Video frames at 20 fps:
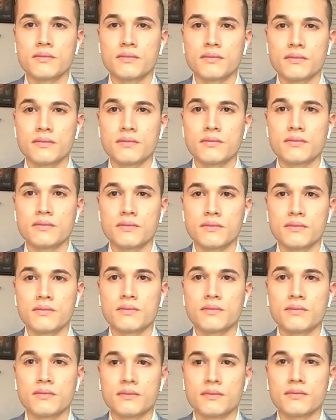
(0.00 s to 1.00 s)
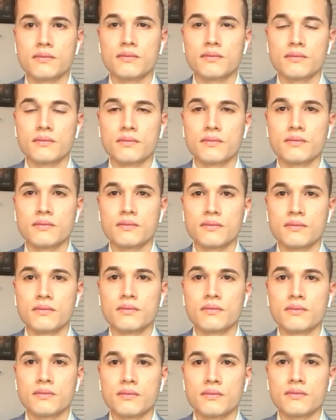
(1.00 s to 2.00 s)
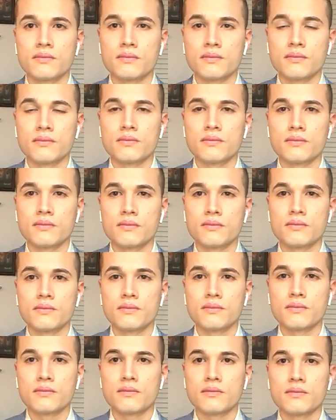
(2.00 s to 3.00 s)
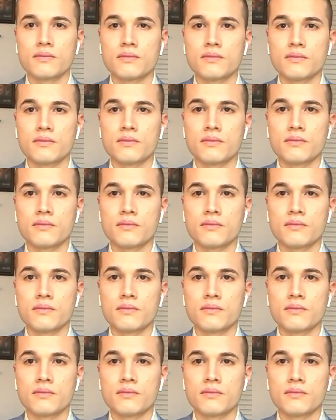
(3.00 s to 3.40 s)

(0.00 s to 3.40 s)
The person shown says nothing.